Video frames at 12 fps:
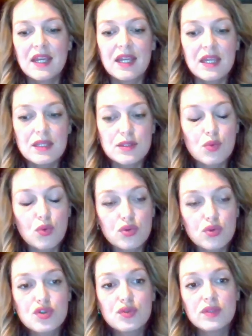it's
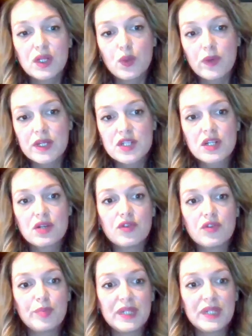also the question
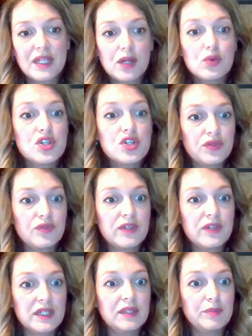of pedagogy of
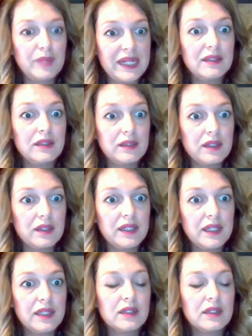blended
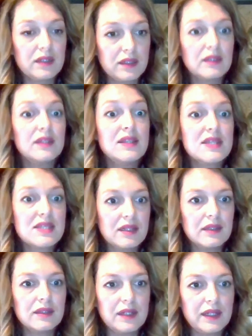learning,
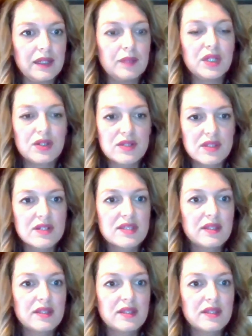distant learning, because there's a